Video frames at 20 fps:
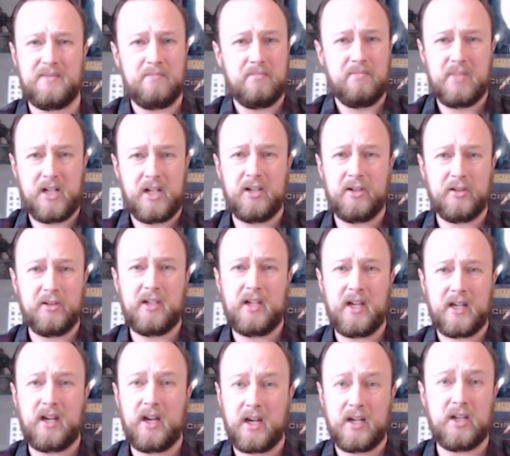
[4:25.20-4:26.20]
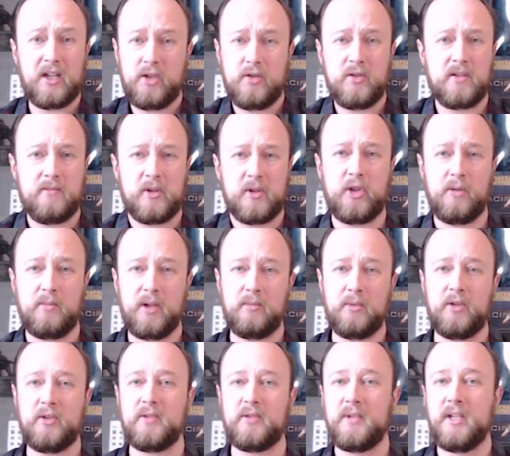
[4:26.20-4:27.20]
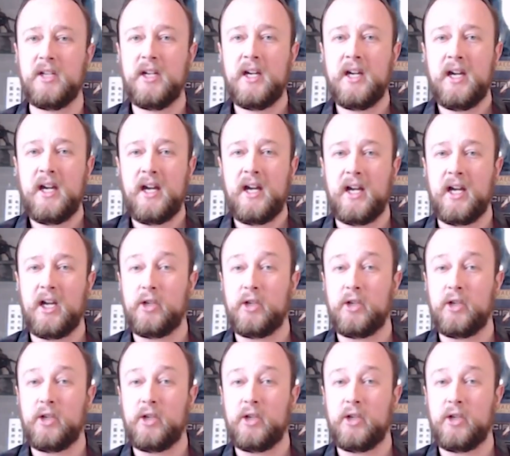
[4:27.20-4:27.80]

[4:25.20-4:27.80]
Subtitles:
clearly, I could use him, I should be able to use him.